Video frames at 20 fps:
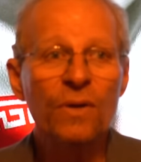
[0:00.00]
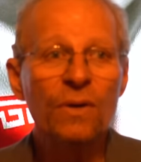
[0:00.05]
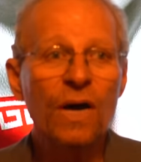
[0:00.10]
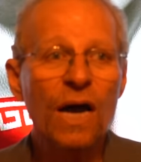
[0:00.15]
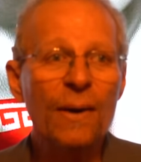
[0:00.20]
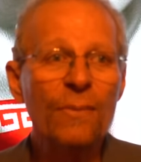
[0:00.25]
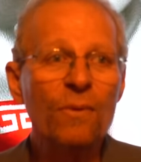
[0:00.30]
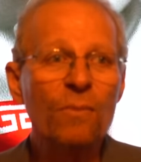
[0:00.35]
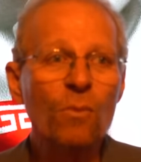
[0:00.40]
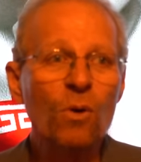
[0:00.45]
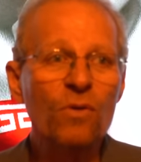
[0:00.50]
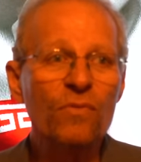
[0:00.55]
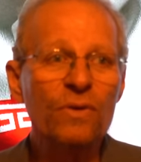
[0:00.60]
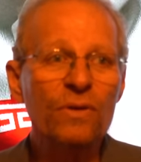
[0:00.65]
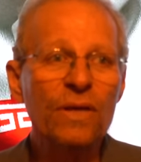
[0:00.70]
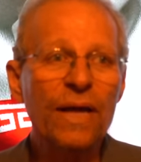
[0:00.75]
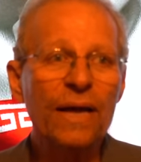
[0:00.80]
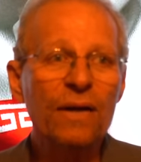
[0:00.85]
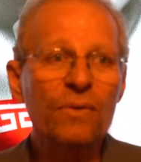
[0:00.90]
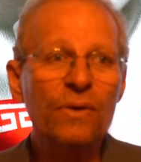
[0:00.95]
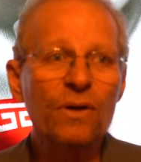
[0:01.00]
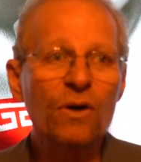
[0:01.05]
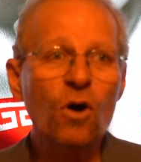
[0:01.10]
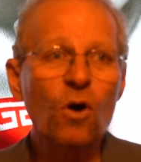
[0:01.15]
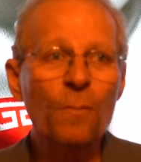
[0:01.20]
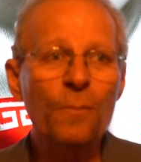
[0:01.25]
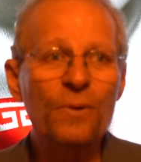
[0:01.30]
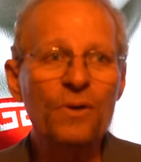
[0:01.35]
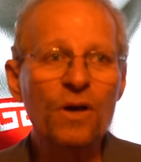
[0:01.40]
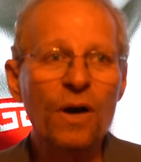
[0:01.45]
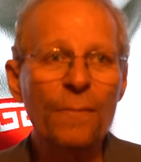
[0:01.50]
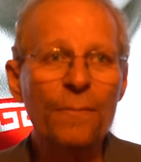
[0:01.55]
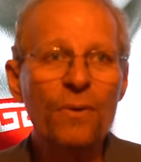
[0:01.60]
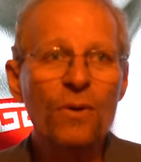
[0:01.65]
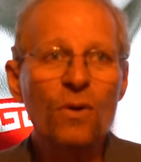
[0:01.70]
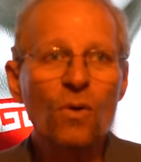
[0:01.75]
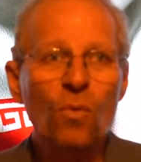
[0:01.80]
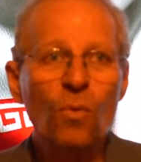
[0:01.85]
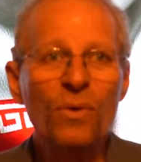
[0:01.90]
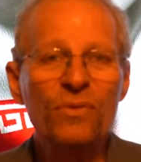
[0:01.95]
I will more than likely open up
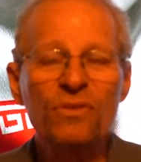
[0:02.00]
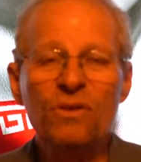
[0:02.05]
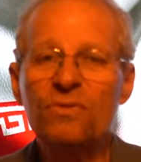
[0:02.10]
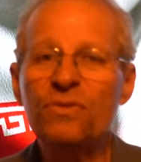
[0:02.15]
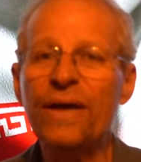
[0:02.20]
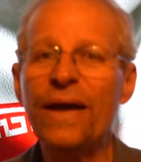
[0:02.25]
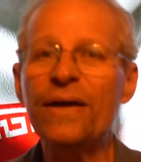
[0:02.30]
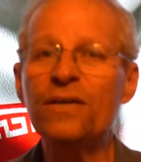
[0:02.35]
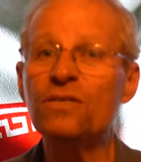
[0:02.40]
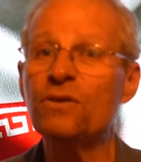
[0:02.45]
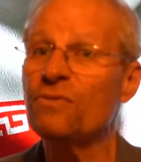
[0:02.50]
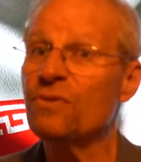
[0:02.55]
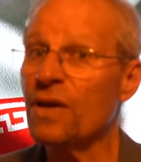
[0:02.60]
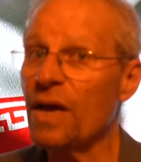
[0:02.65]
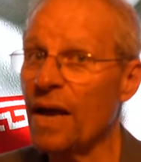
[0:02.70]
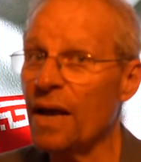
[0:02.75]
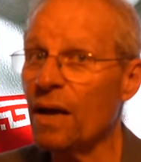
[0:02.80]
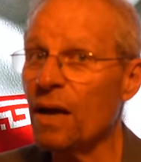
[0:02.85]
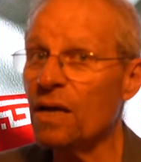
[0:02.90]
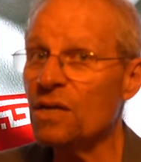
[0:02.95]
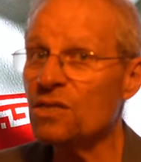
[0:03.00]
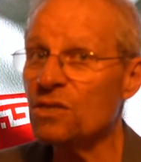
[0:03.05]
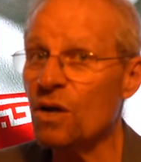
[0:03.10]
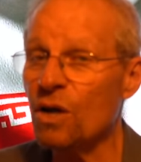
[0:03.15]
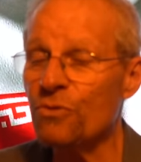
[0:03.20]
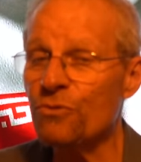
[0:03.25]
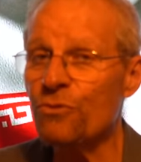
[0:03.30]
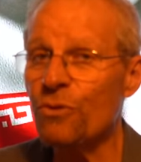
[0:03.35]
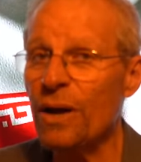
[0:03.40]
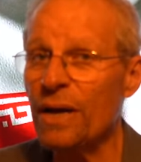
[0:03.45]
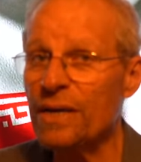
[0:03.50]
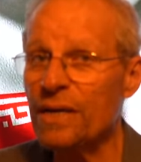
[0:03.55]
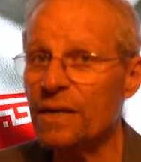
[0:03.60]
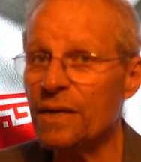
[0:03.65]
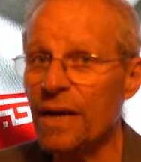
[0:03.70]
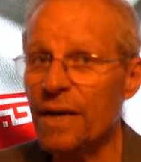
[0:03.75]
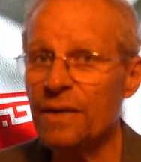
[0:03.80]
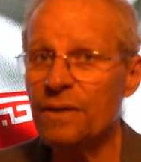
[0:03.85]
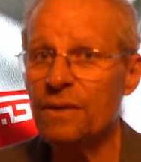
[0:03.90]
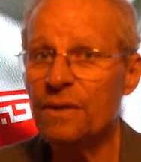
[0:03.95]
with the Days of Chaos on Friday
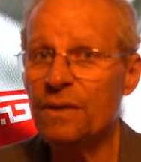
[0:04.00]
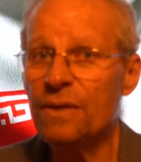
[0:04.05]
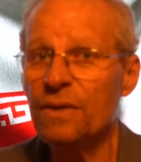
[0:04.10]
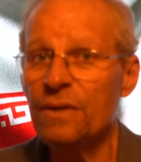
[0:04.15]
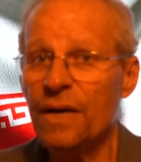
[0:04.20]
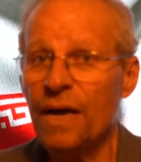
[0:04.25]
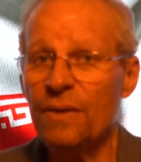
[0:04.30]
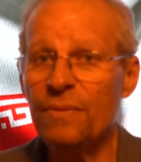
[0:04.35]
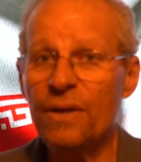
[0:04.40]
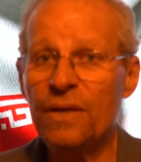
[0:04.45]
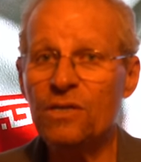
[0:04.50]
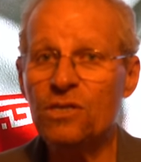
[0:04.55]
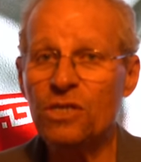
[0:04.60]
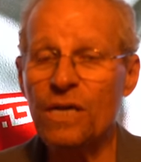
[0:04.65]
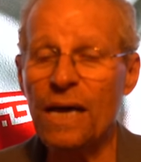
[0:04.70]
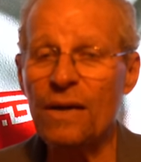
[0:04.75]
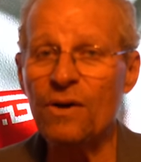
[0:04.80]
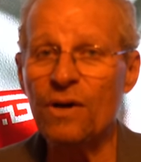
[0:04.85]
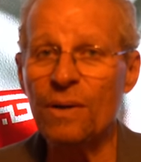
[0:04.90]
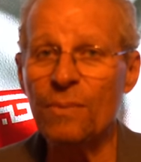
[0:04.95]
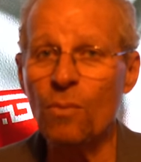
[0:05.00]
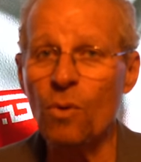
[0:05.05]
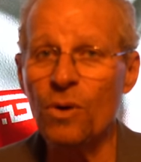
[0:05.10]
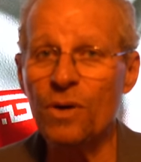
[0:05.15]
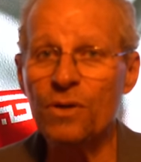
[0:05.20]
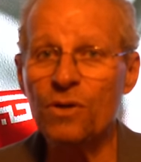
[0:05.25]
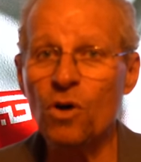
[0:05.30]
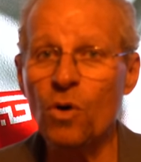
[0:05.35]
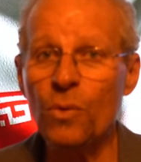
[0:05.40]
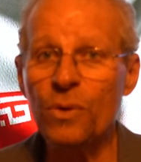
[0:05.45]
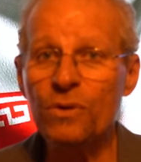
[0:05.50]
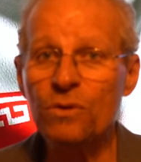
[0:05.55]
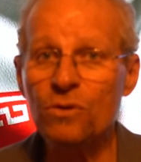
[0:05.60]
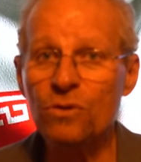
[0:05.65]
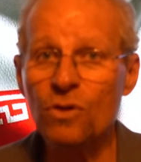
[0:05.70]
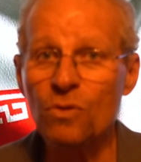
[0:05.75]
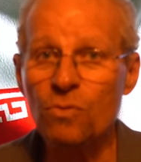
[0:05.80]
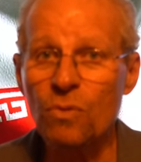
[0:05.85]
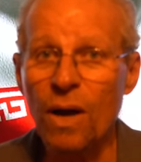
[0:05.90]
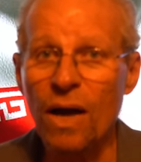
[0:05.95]
night, and then Saturday morning go into
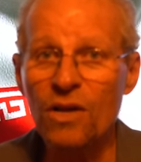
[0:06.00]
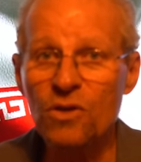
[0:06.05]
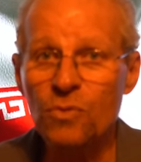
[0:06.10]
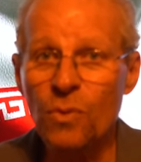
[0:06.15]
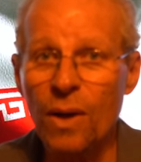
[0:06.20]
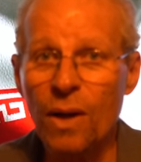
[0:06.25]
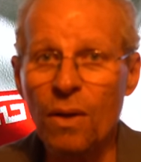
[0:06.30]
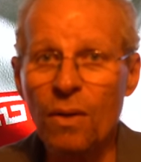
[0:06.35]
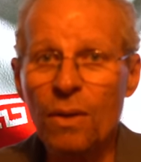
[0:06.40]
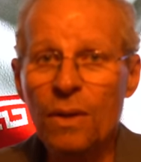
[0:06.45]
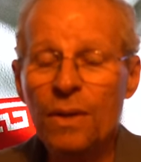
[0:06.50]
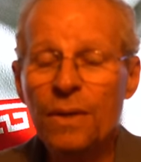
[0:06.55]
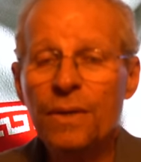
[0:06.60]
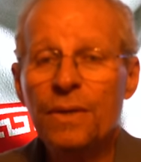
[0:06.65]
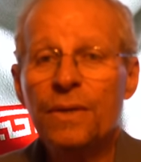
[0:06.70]
the Roswell.